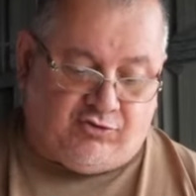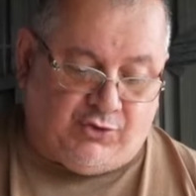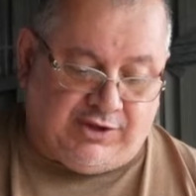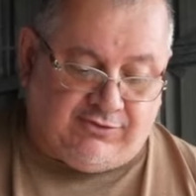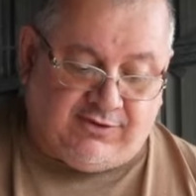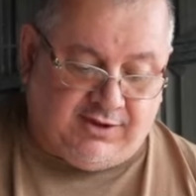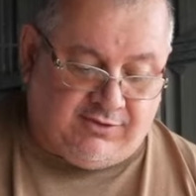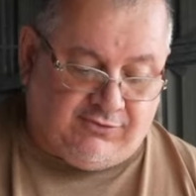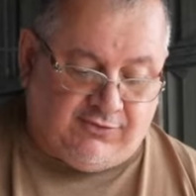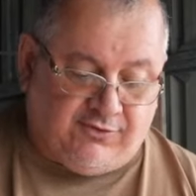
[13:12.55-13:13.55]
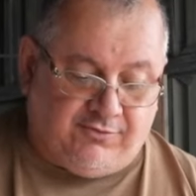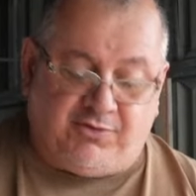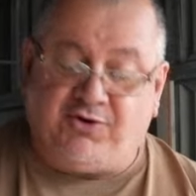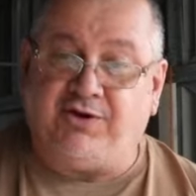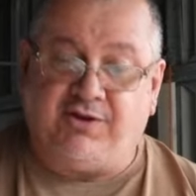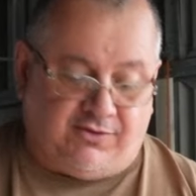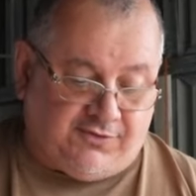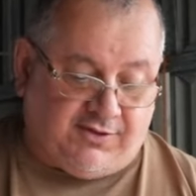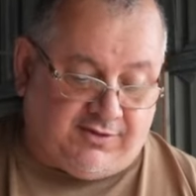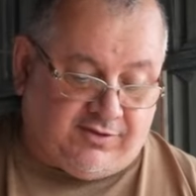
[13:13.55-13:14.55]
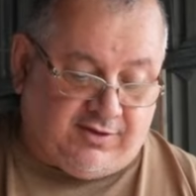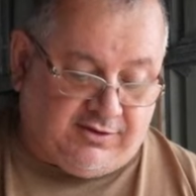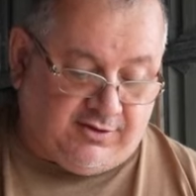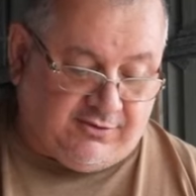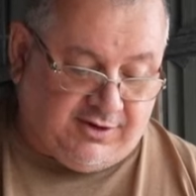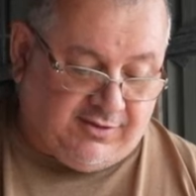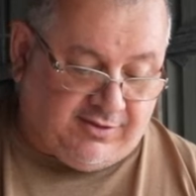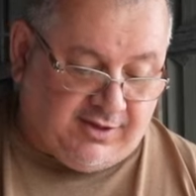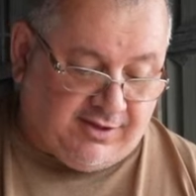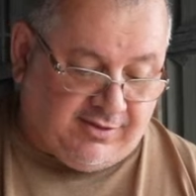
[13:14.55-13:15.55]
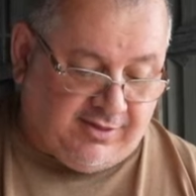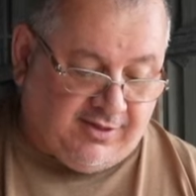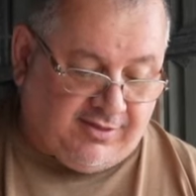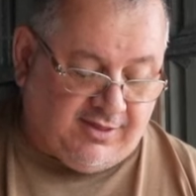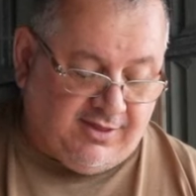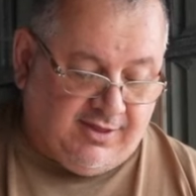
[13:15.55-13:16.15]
20 to minus 60 degrees Celsius.